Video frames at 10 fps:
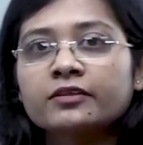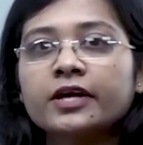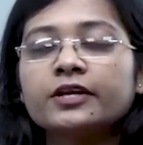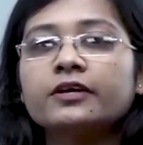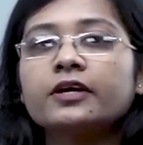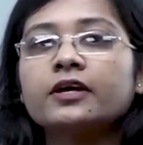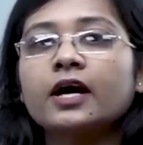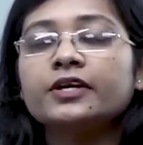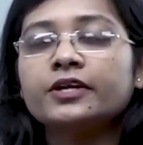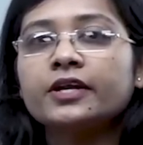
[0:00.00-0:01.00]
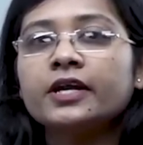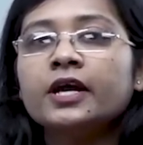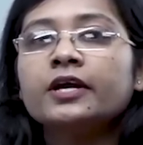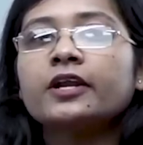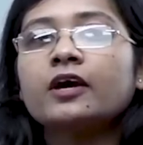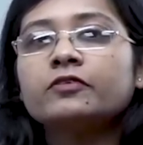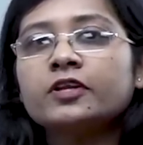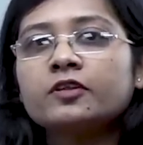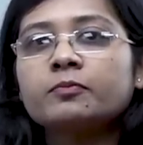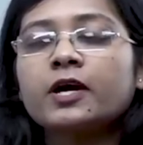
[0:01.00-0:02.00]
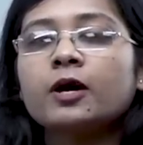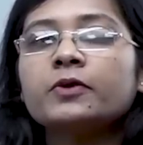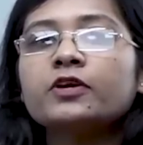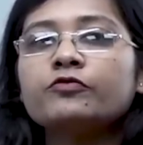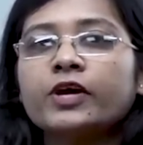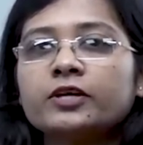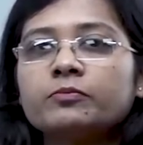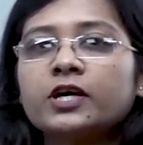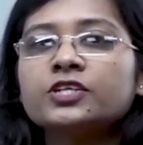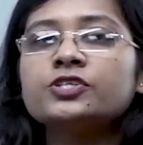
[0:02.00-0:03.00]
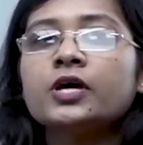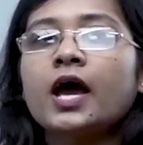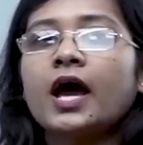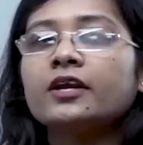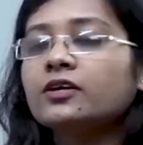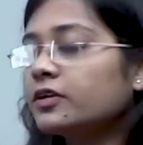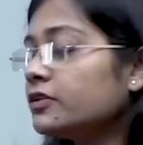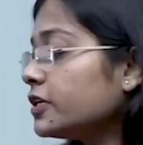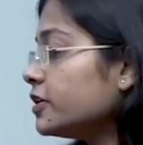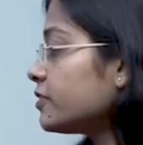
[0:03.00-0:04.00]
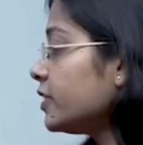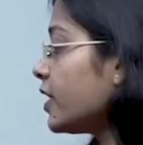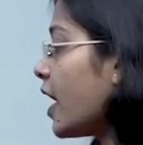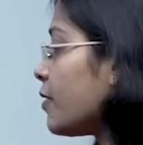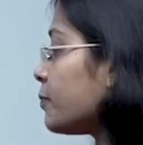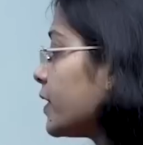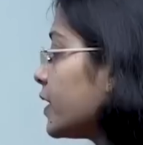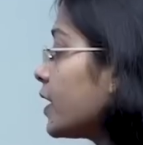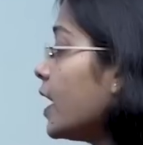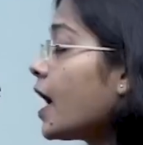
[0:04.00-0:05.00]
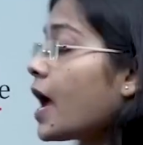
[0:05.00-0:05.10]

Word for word: the intercountry travel is becoming very much and is easily happening.